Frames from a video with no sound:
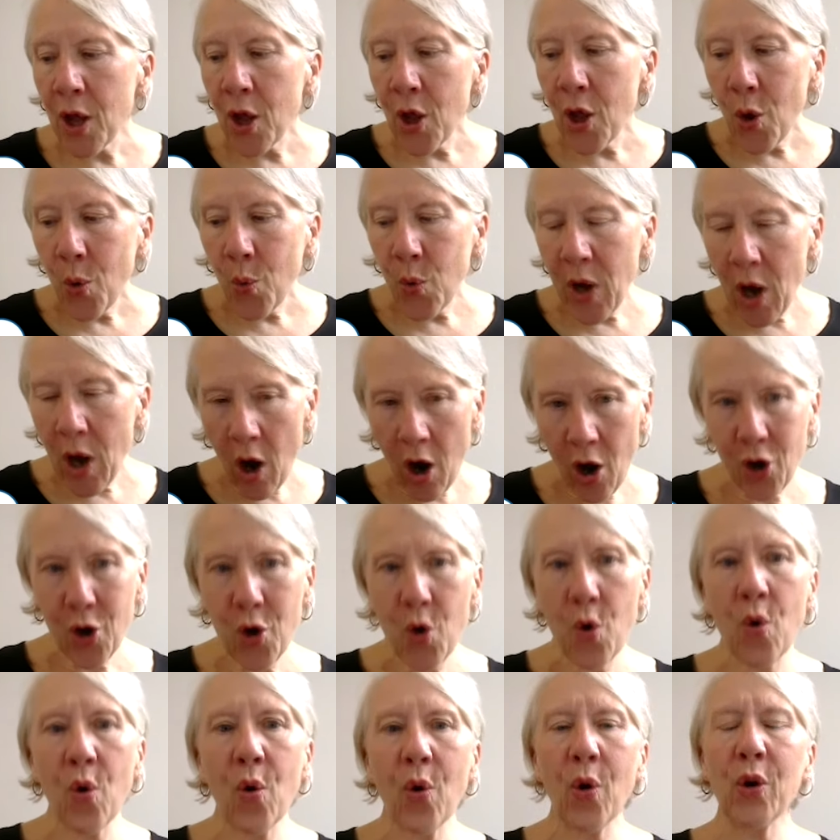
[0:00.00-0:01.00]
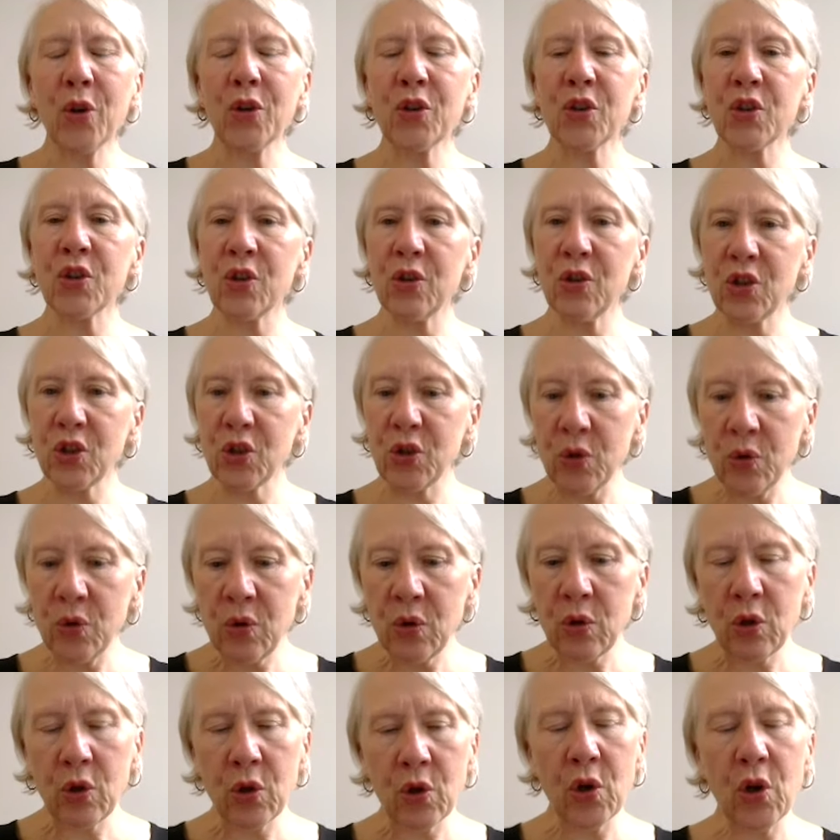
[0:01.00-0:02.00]
We are a course,
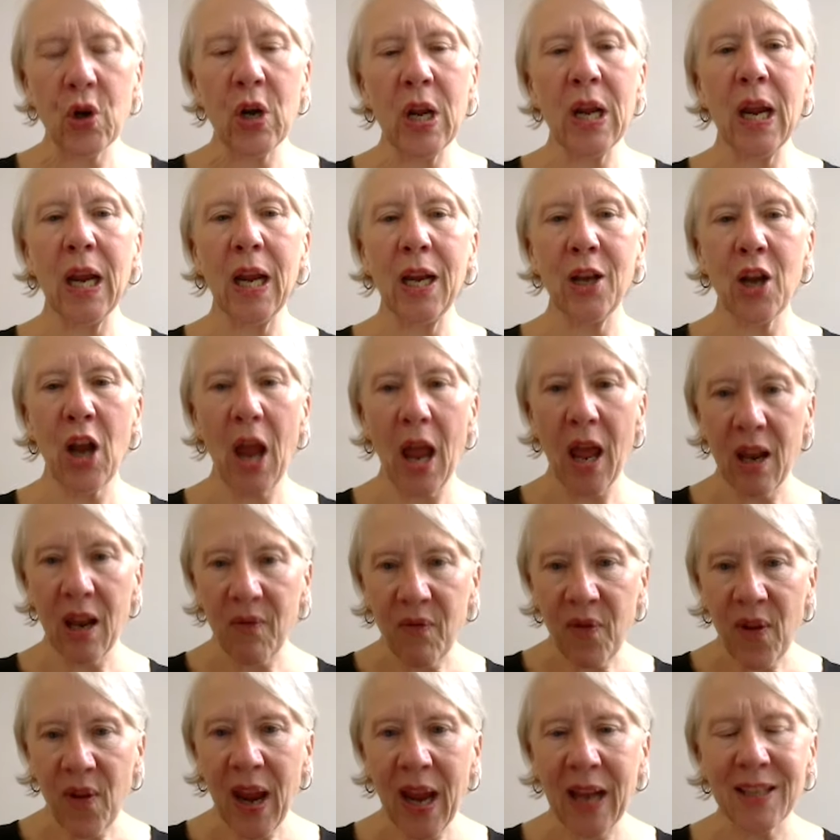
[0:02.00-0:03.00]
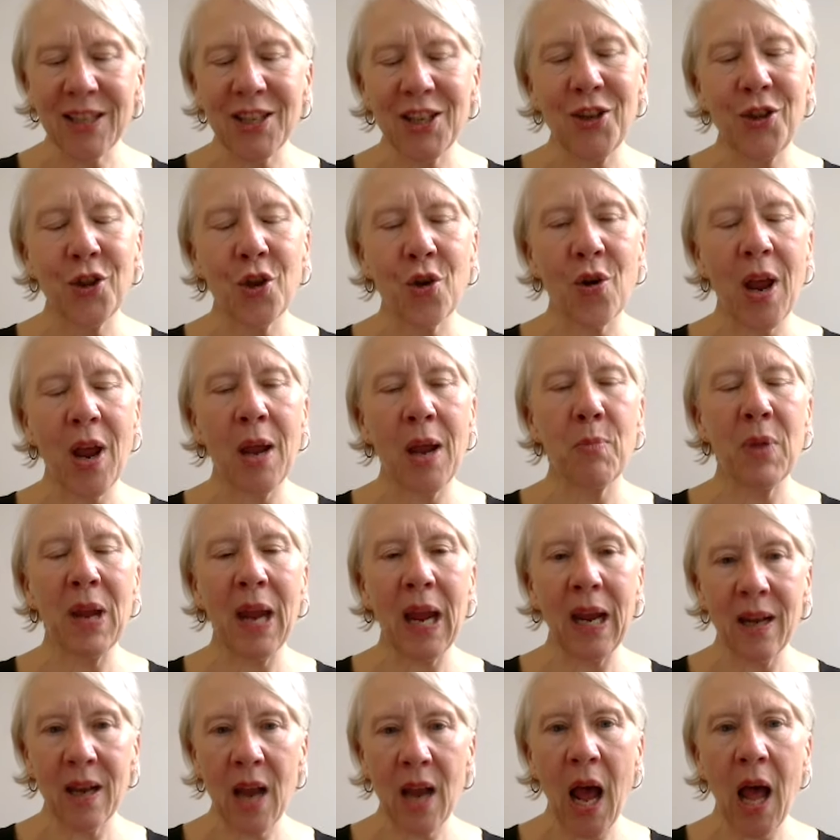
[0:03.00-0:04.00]
student learning, advancing their
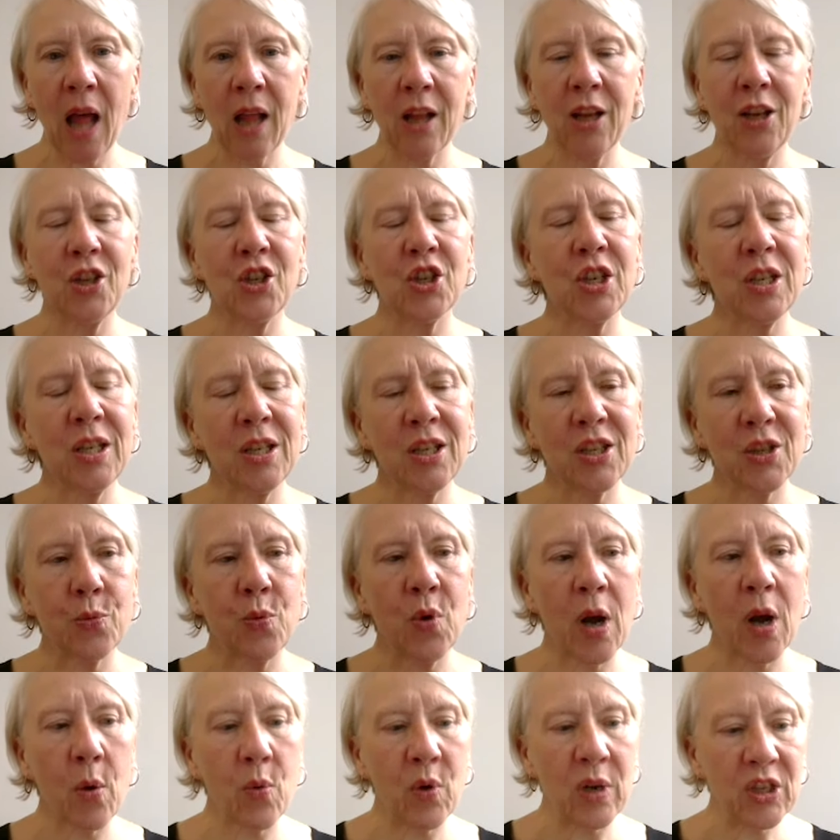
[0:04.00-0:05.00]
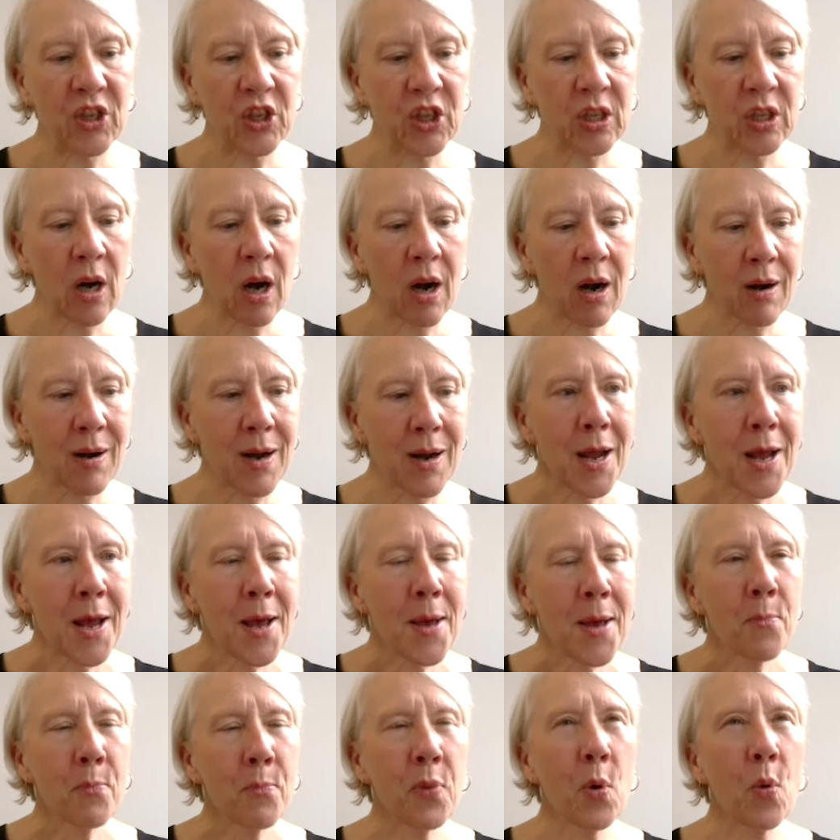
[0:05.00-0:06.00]
MBA knowledge is where we start.
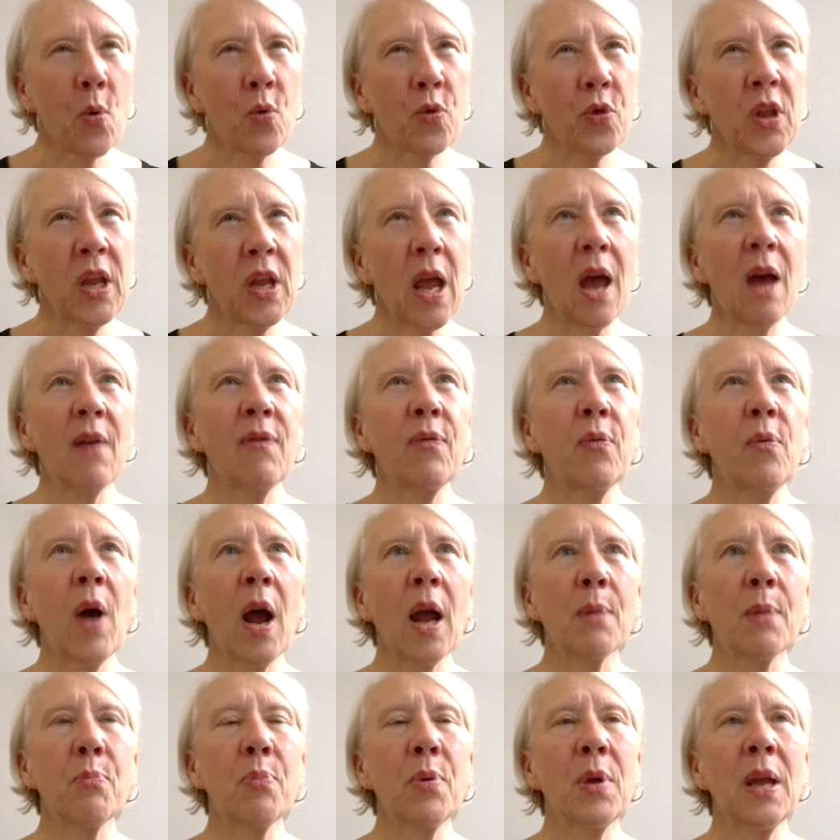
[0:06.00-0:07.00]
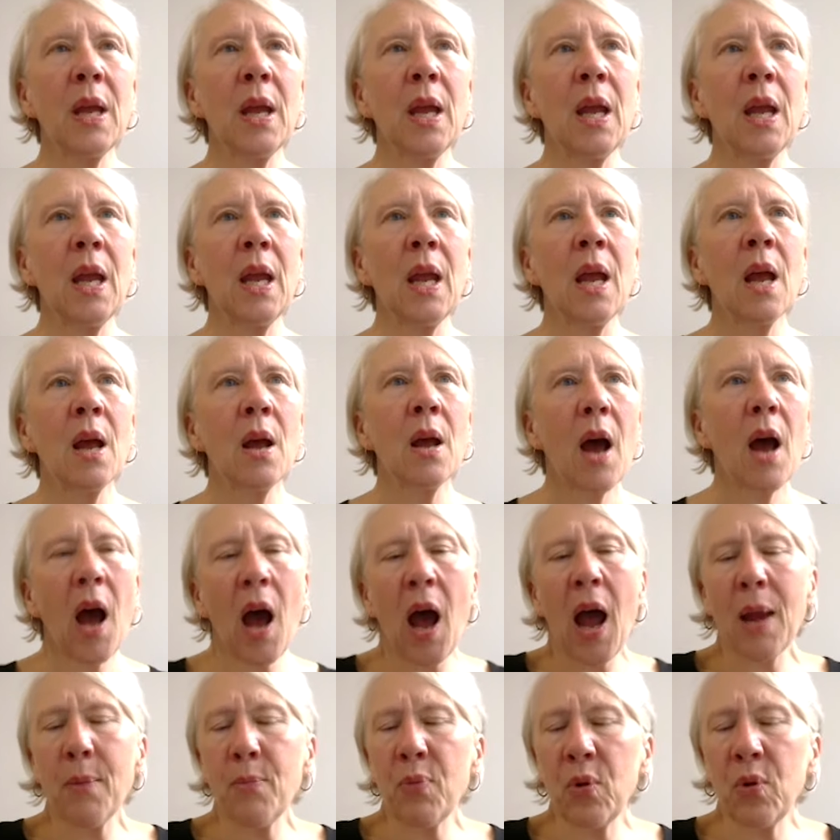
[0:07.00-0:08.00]
But the FYP,
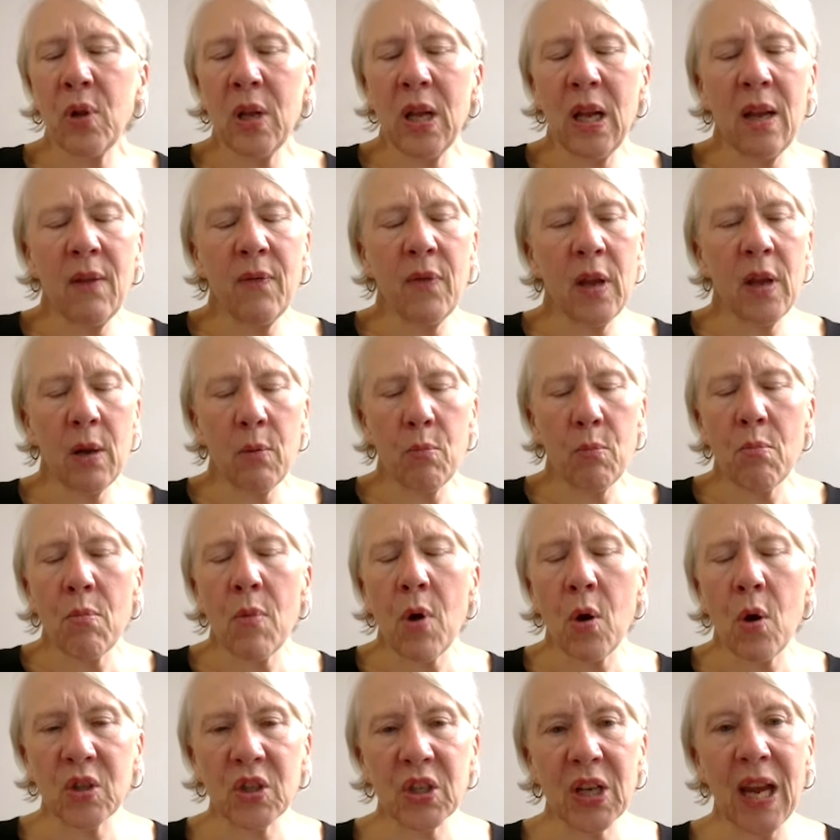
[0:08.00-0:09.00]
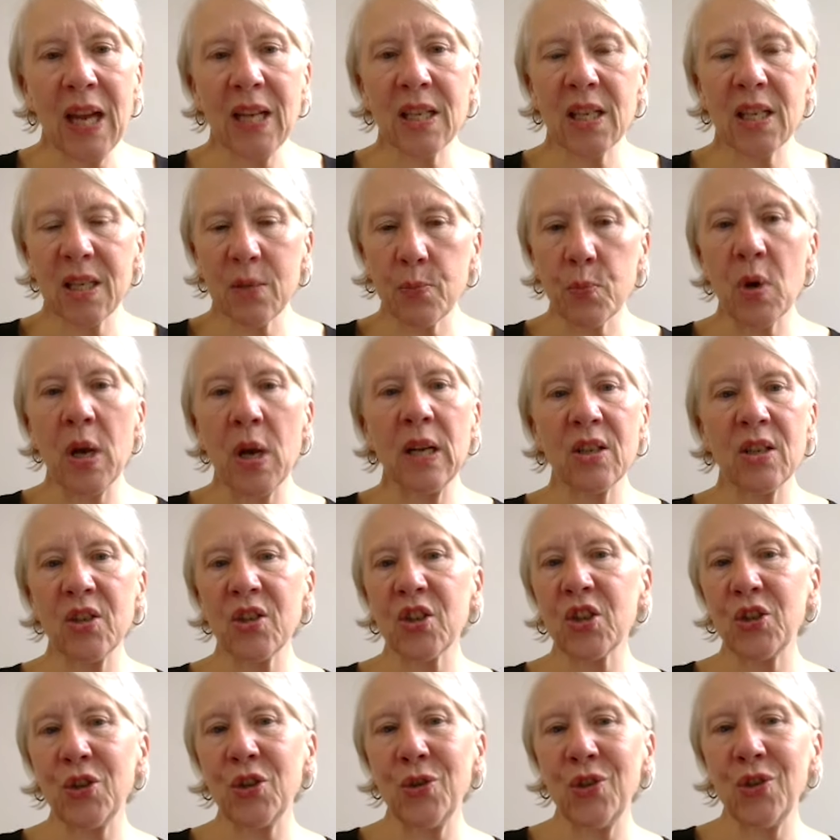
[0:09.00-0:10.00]
I believe, in most cases, brings a
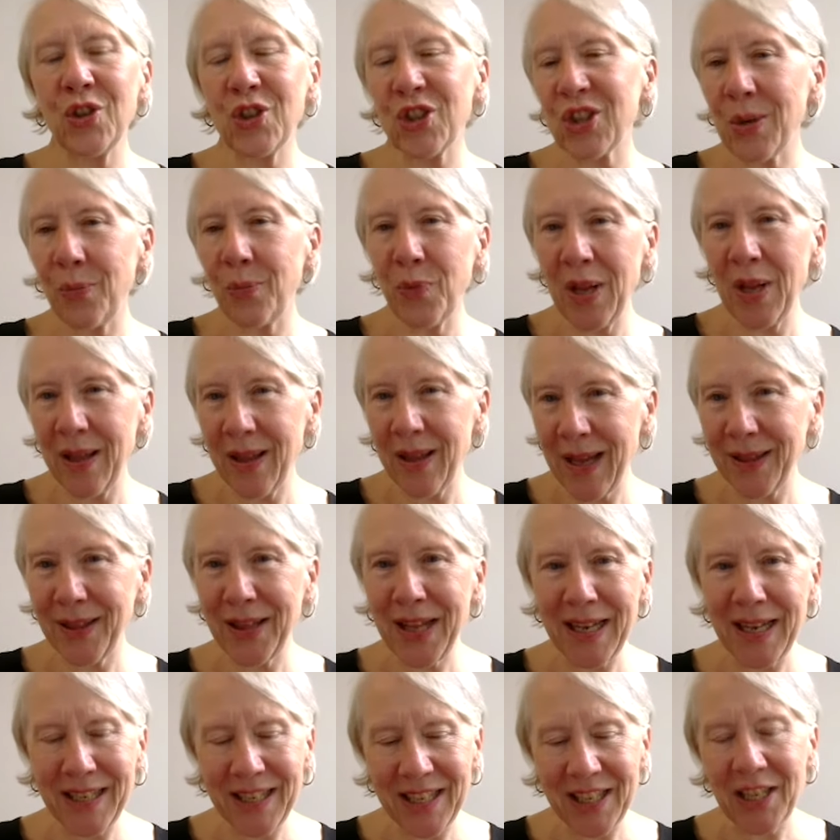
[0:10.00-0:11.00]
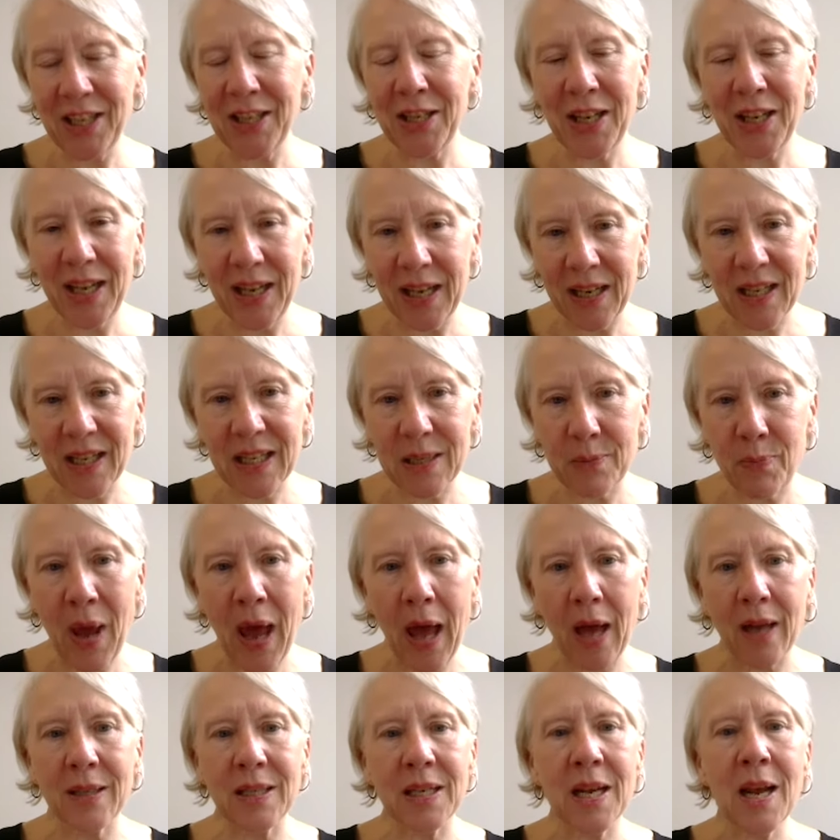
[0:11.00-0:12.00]
student something that they didn't
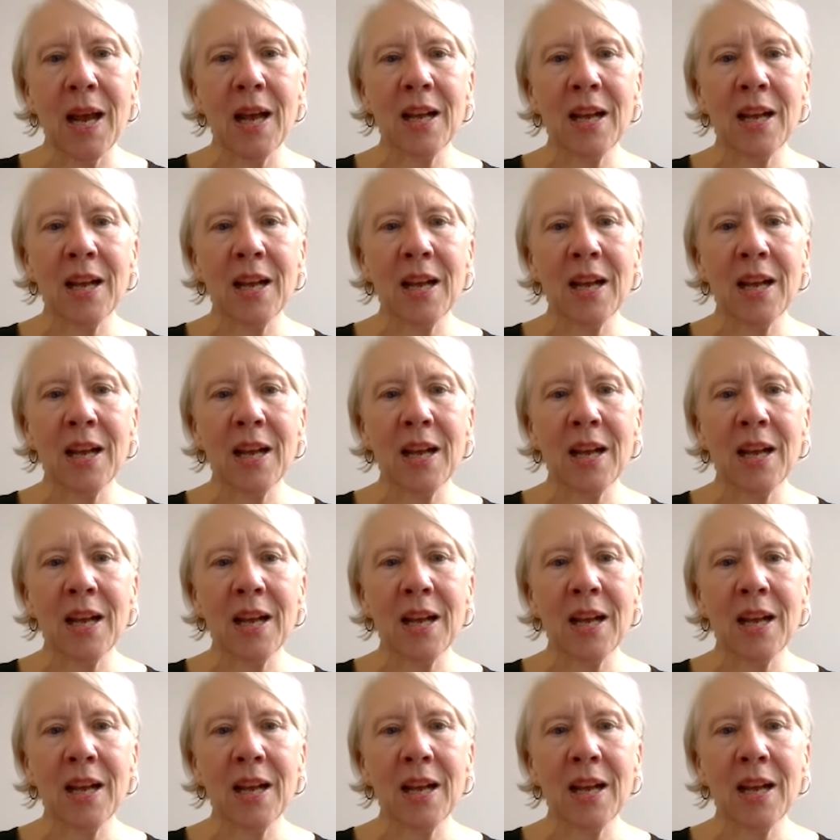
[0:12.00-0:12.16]
expect.